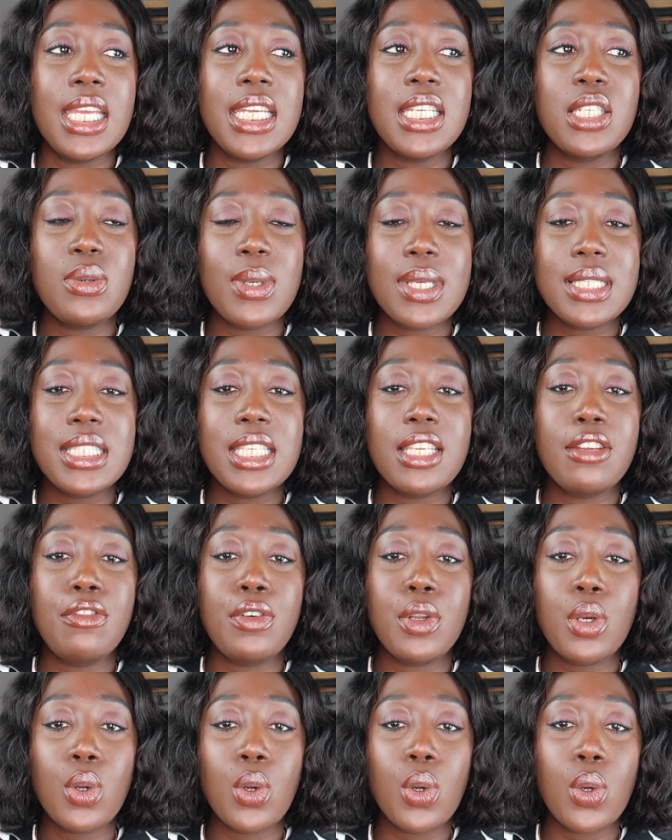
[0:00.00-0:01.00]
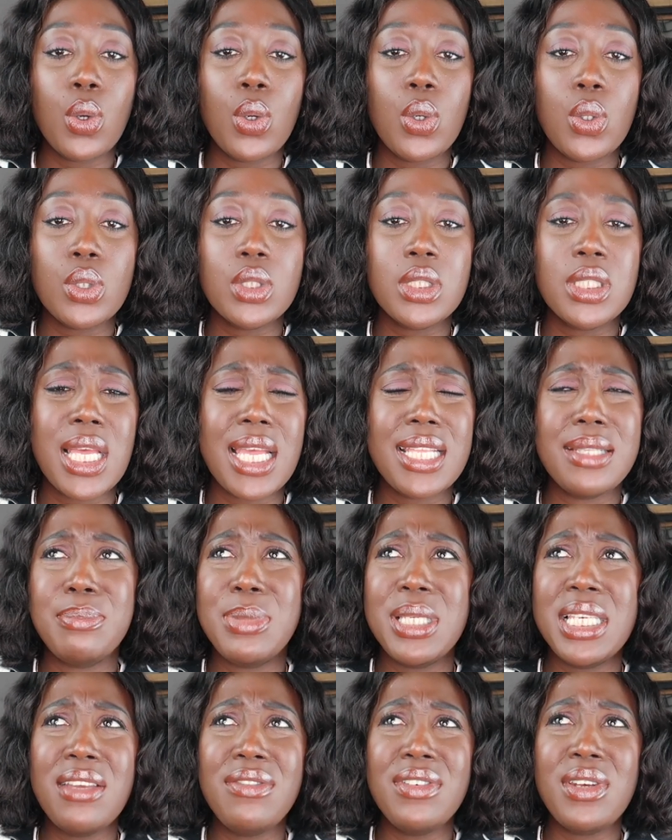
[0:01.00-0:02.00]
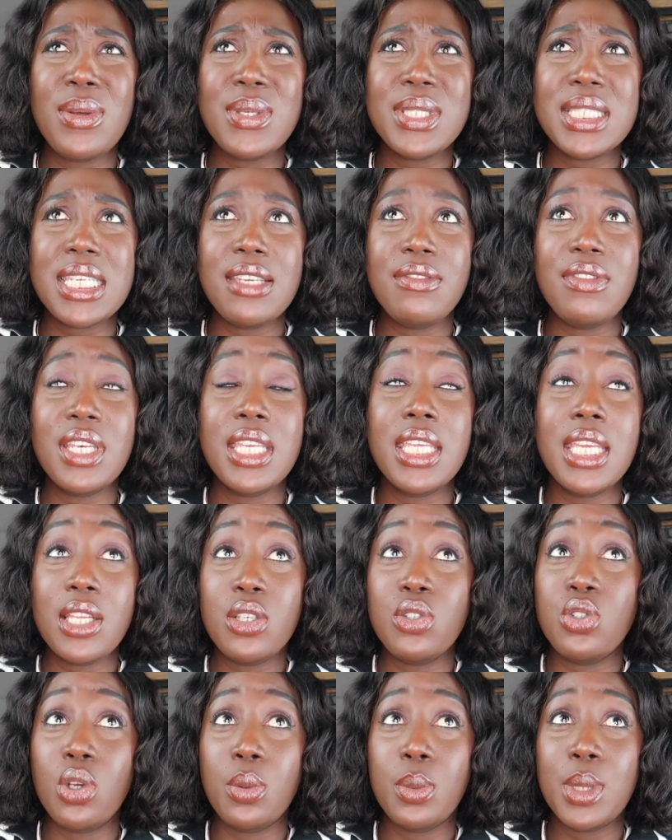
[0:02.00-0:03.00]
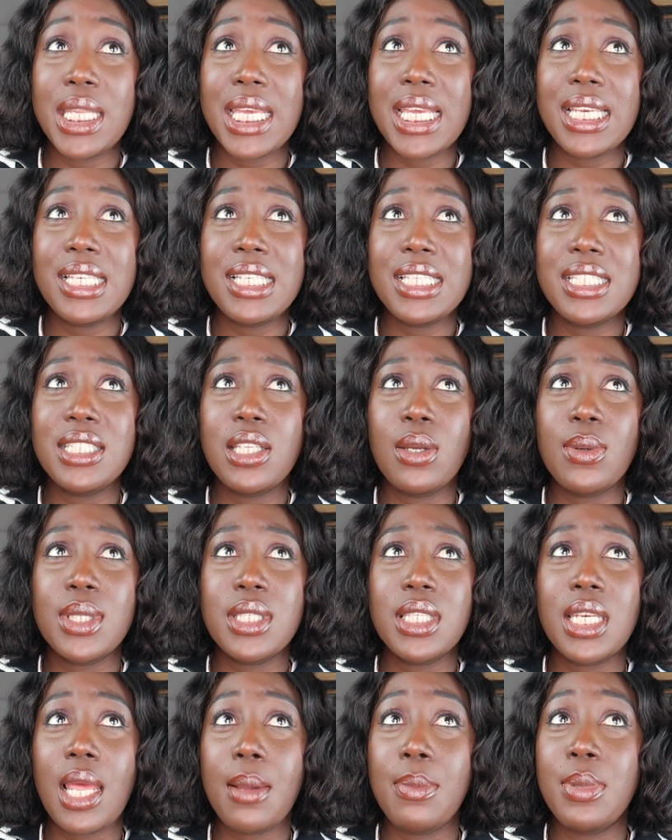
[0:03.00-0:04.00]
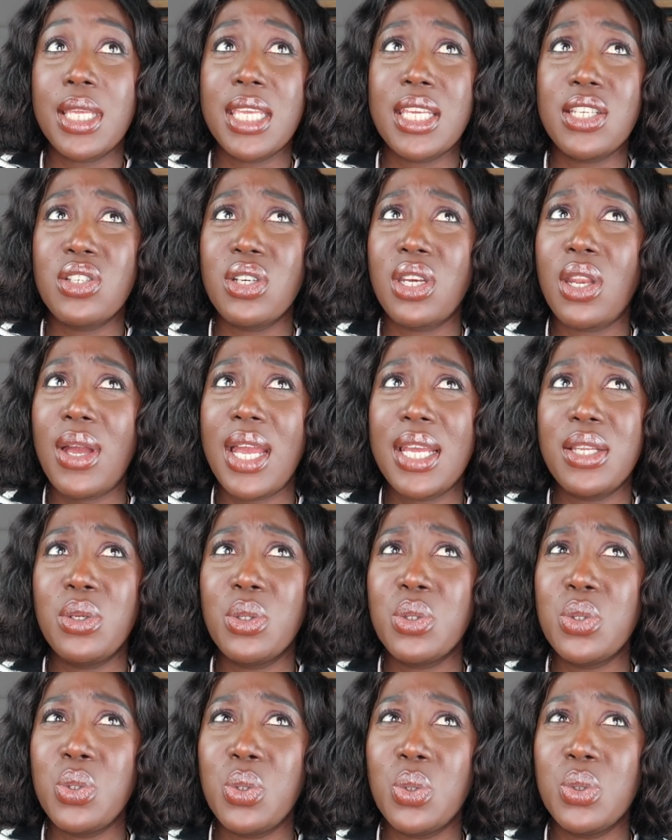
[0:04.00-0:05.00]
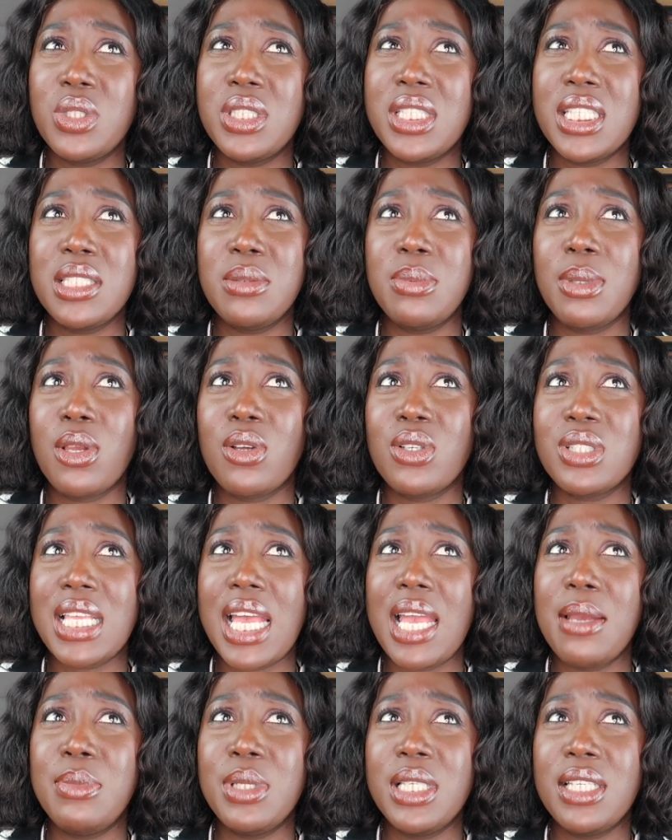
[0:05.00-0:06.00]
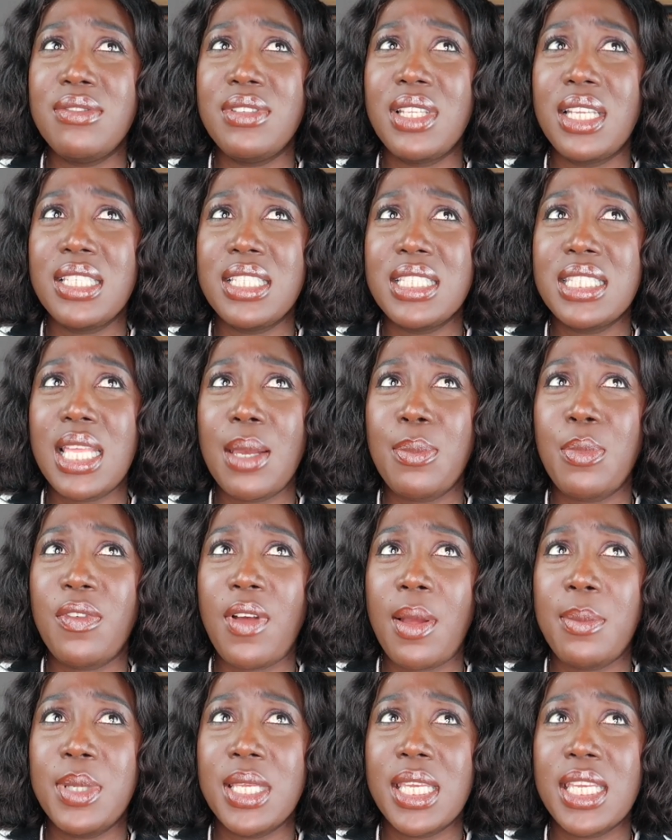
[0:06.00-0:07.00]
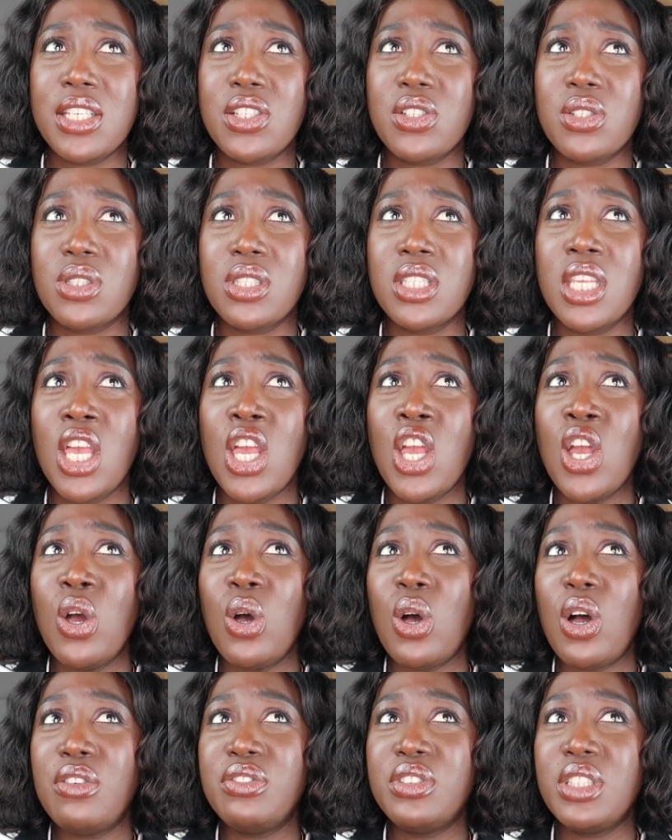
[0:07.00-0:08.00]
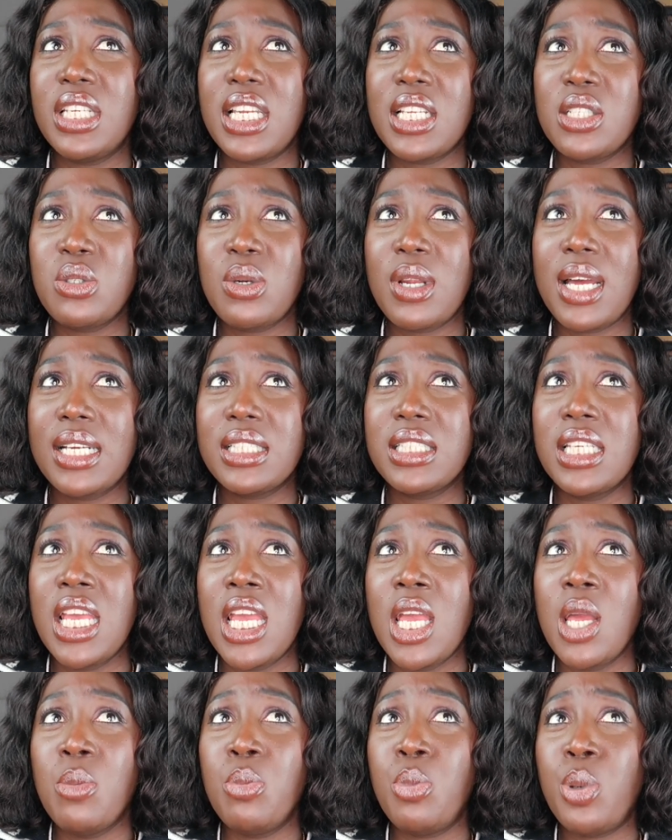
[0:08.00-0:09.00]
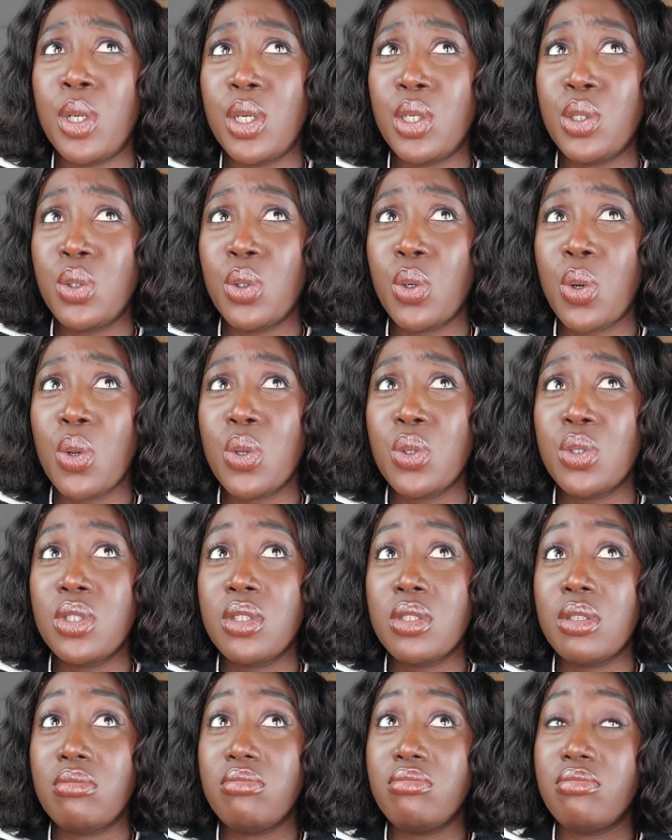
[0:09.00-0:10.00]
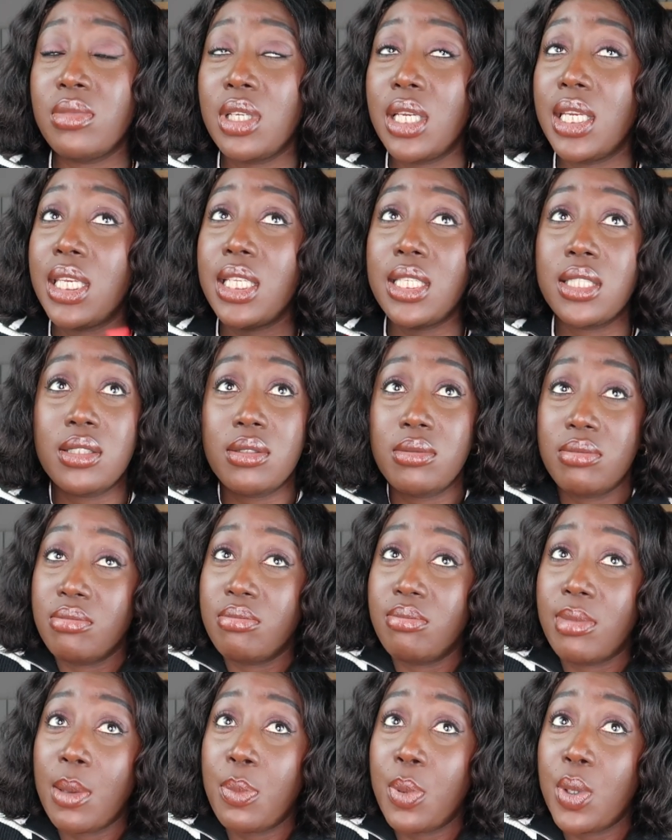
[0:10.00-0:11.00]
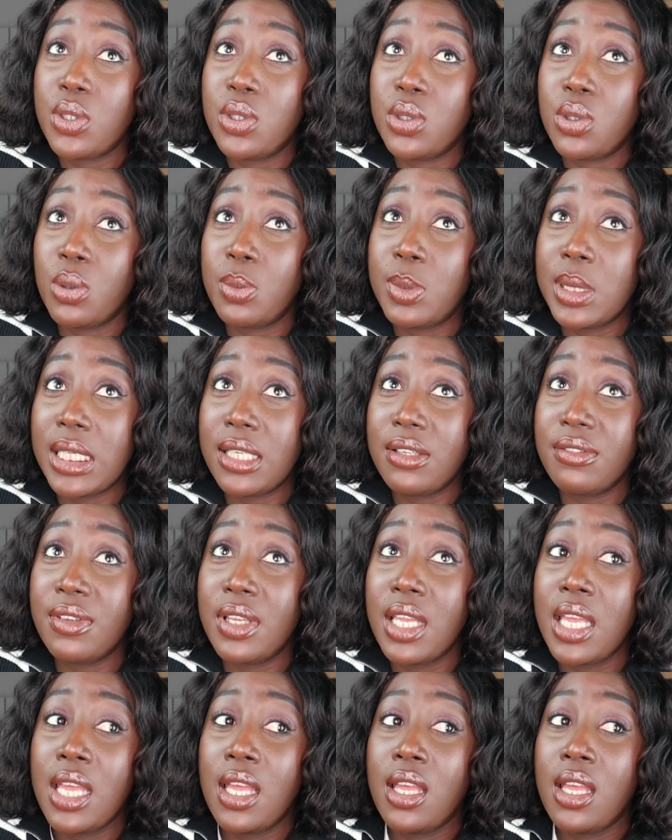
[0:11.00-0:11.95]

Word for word: interesting for the girls i believe there is even here in germany at least there is an application now i don't use this because i believe that this type of applications often attract predators it is my personal belief